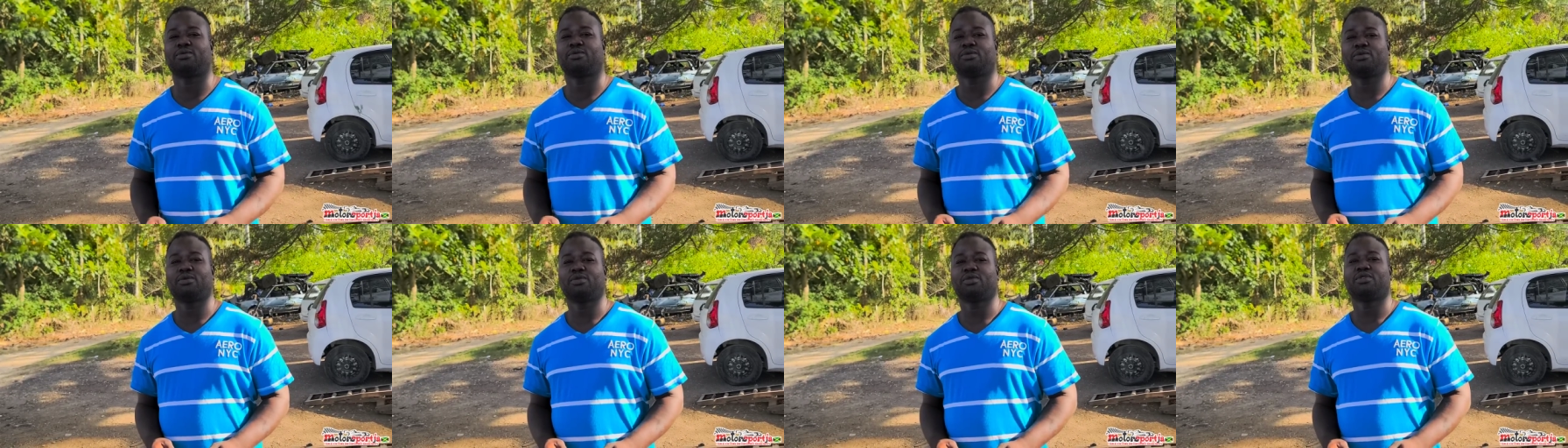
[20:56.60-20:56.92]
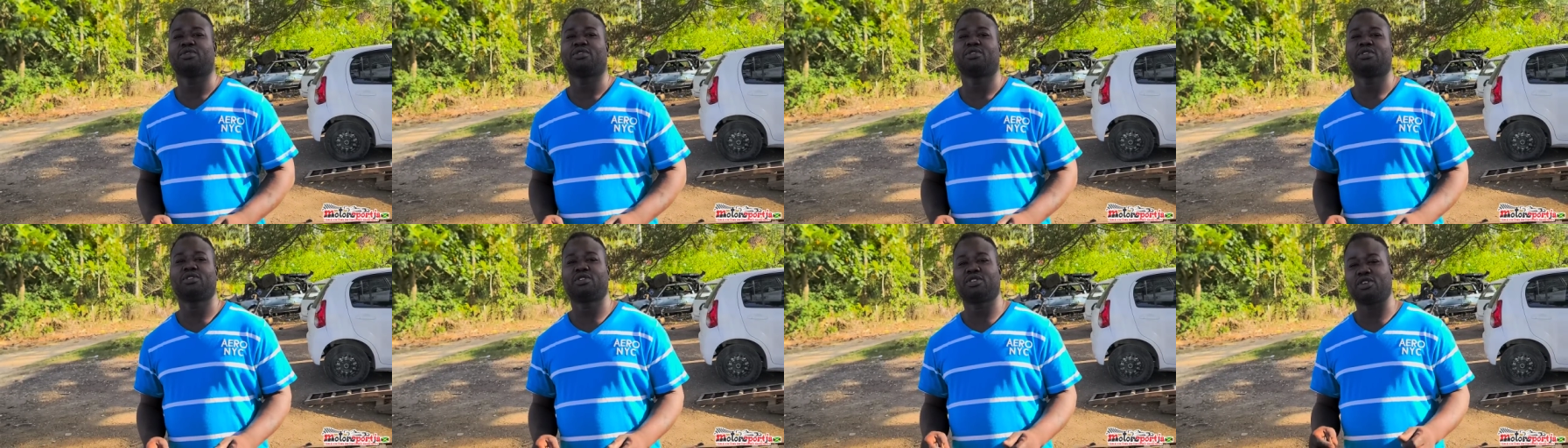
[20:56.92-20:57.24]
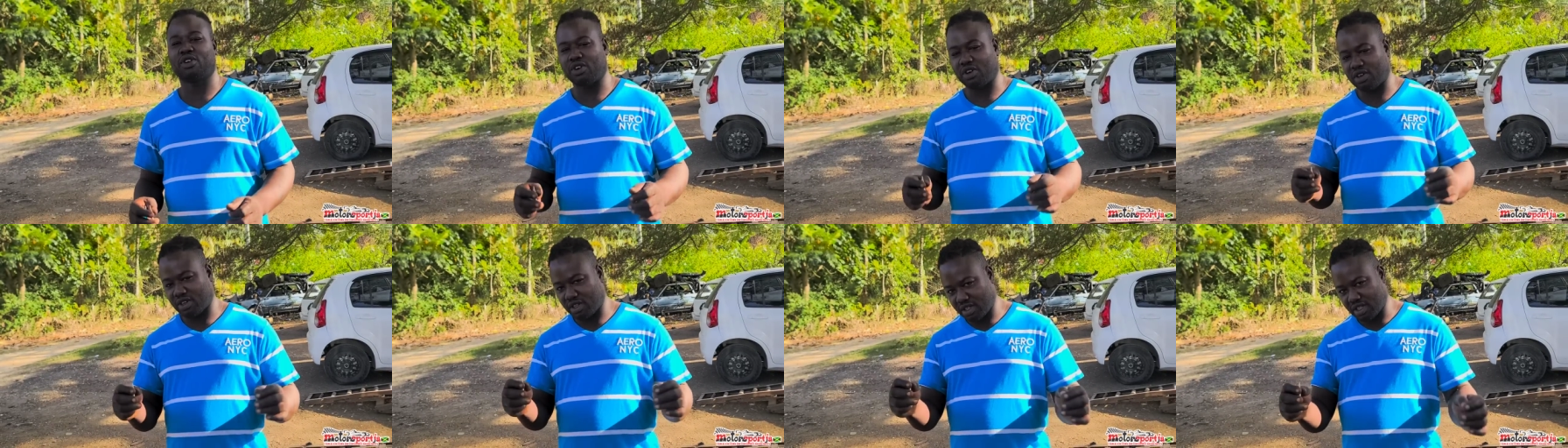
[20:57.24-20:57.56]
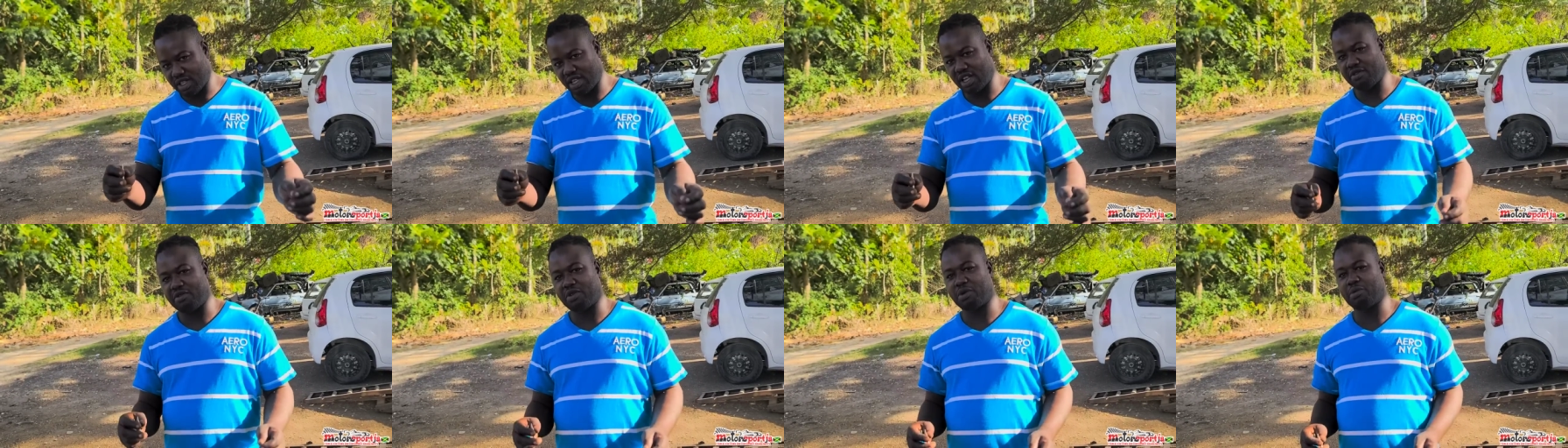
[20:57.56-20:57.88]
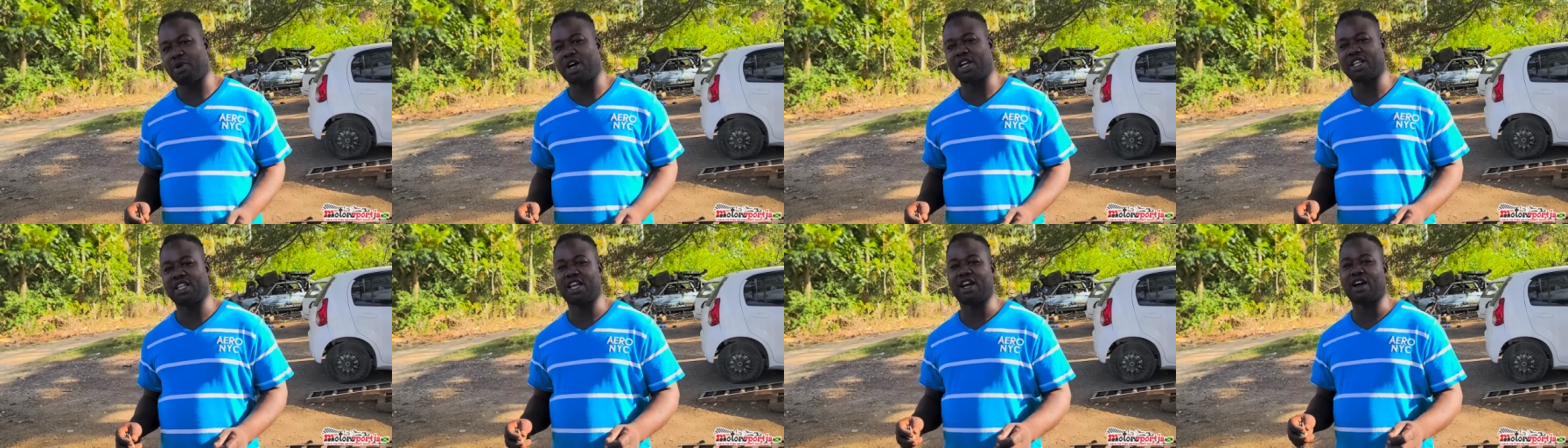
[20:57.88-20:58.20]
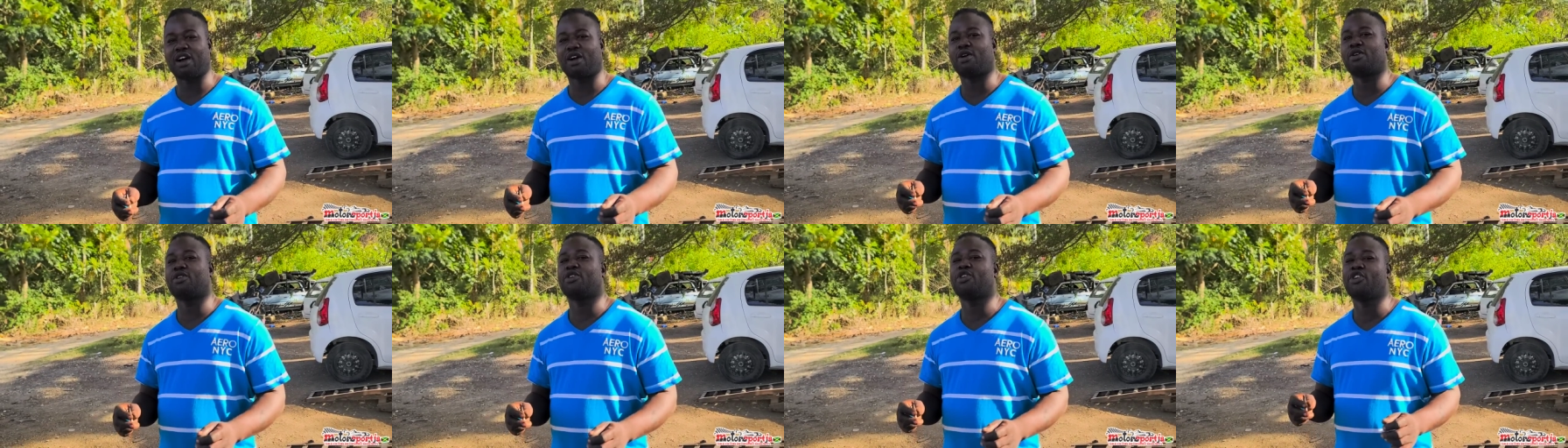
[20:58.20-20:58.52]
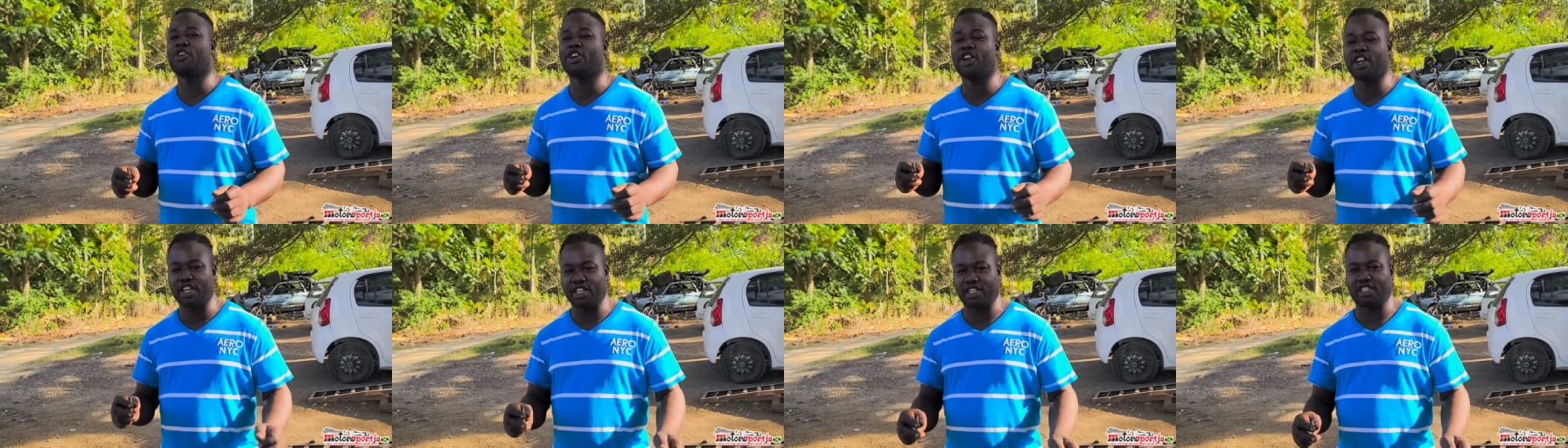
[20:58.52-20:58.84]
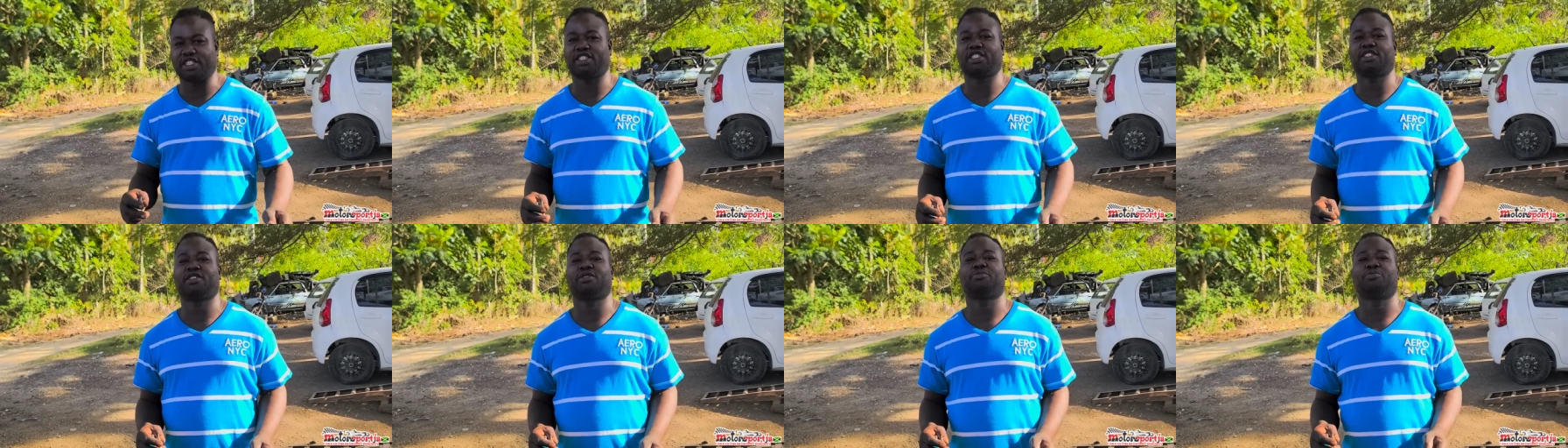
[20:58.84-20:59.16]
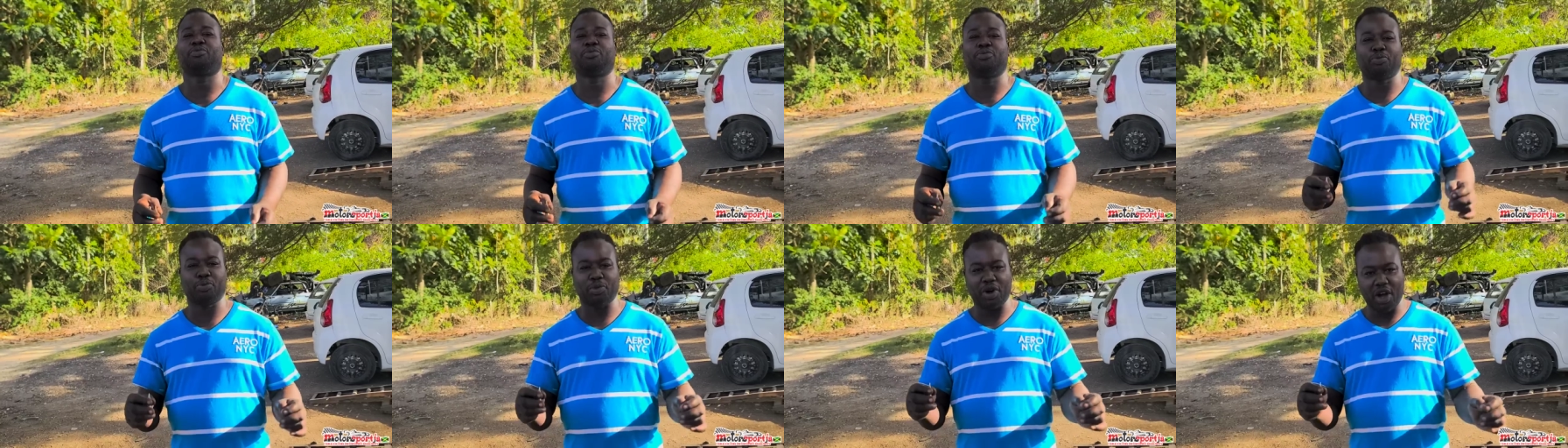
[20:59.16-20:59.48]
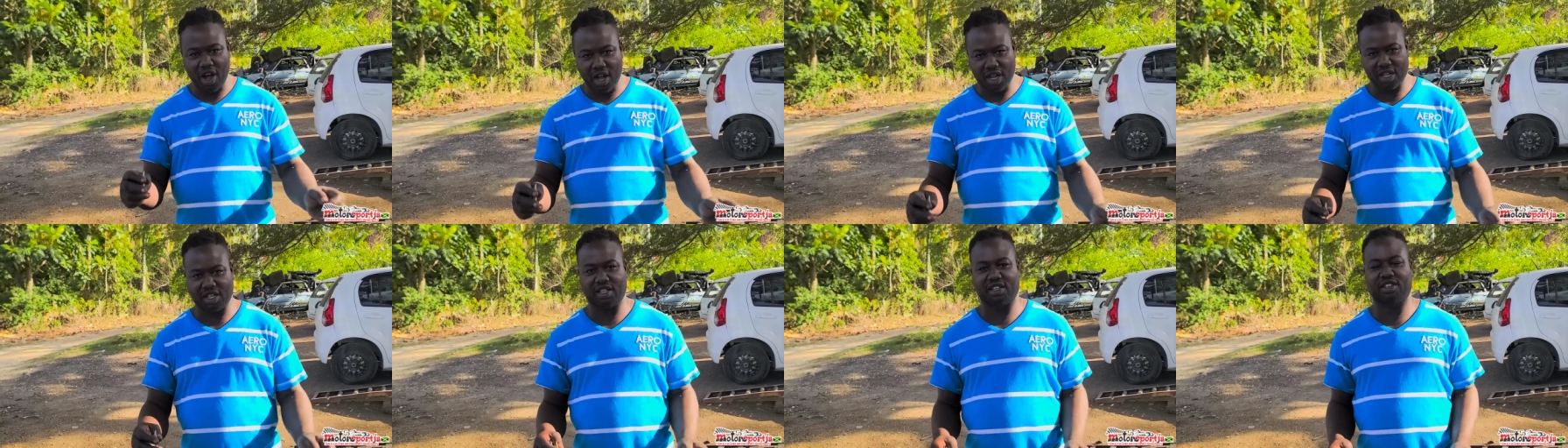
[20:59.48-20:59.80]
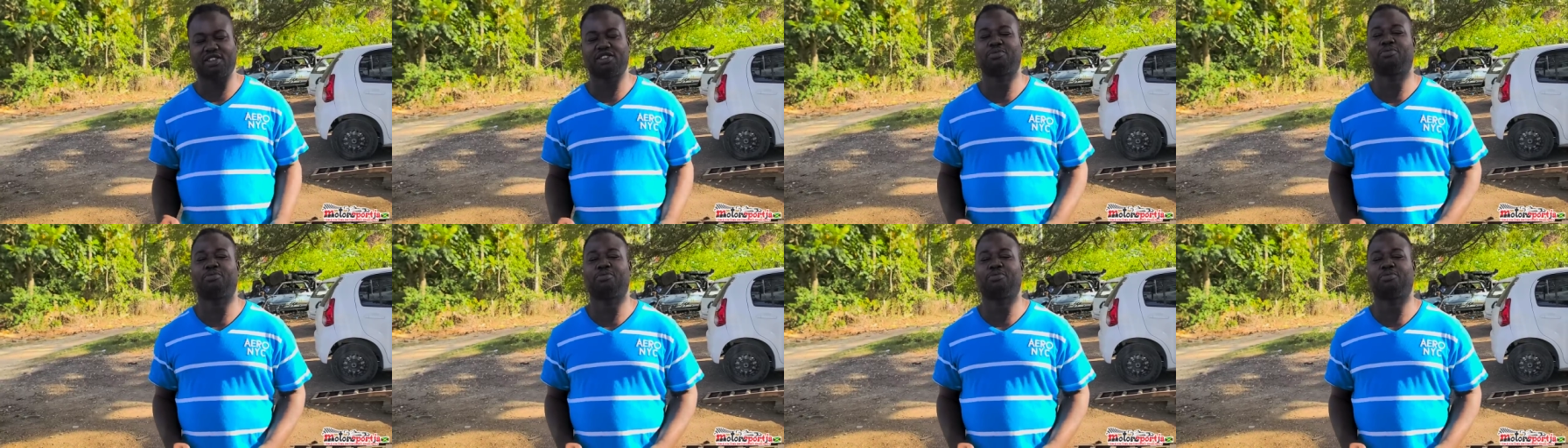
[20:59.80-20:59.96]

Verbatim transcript: Yeah. So, everybody are going to reach on the